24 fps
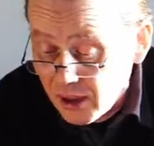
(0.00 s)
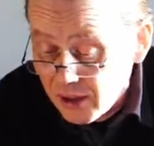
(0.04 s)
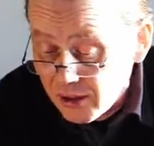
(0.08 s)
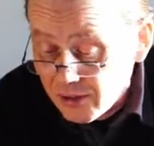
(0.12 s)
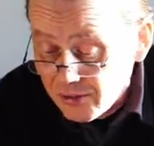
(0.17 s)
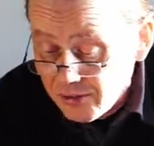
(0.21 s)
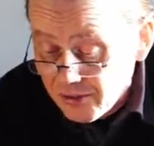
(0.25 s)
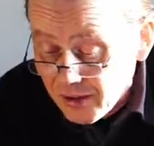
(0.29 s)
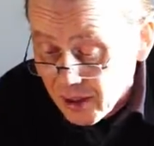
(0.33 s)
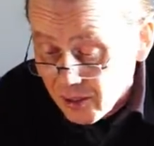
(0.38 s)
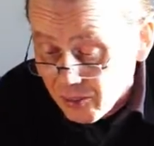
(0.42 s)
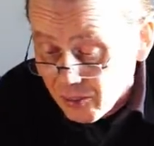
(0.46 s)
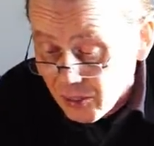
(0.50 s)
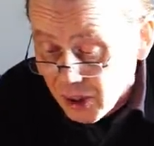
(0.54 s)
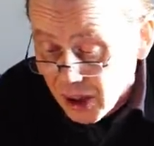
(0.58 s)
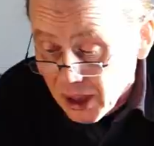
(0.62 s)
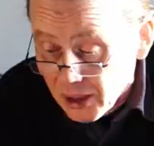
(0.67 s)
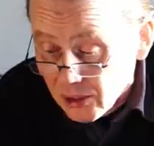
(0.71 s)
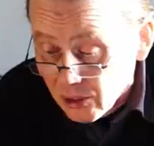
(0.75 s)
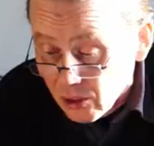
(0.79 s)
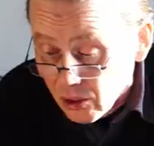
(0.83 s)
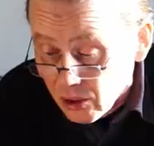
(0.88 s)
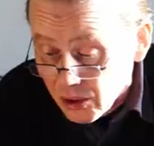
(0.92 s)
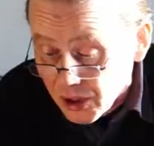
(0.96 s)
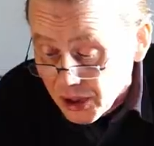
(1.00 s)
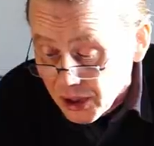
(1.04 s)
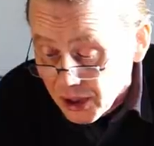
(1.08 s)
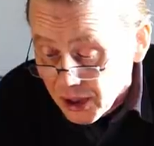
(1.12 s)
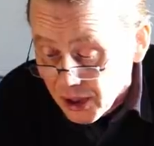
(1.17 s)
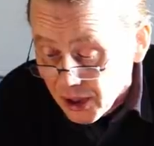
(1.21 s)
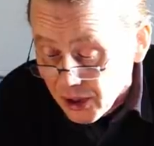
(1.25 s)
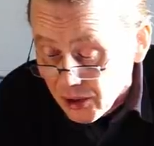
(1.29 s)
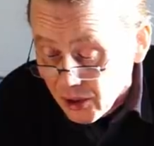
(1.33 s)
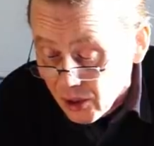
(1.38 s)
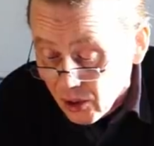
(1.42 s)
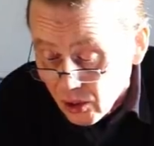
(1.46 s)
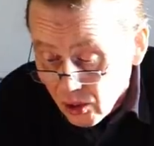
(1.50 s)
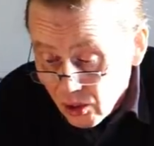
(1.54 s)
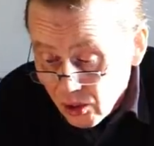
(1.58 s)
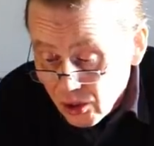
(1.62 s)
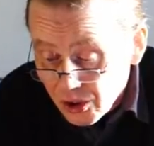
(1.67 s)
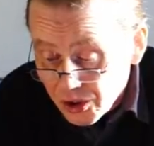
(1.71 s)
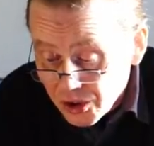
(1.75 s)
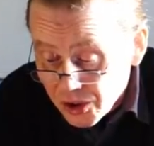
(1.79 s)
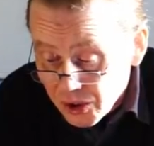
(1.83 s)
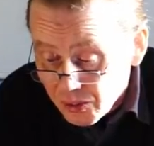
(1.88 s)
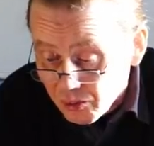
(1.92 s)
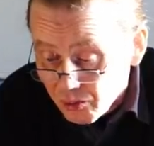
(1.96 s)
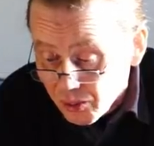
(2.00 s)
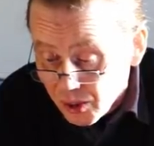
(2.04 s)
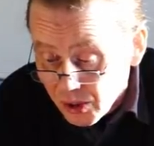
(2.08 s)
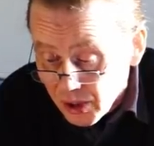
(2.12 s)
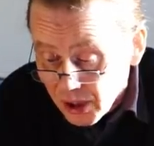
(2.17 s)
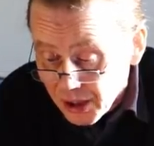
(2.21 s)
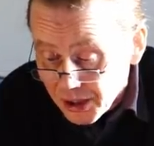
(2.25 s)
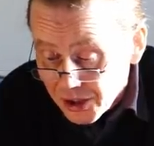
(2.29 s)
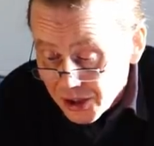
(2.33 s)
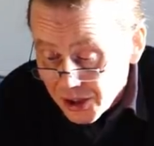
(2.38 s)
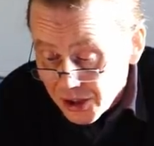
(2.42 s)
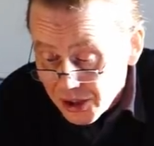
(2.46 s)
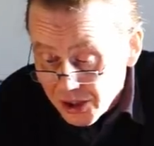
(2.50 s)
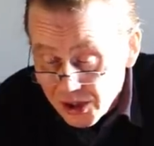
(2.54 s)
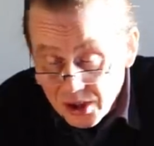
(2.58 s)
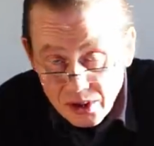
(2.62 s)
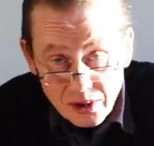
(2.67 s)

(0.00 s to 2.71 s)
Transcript: found by looking at auction prices,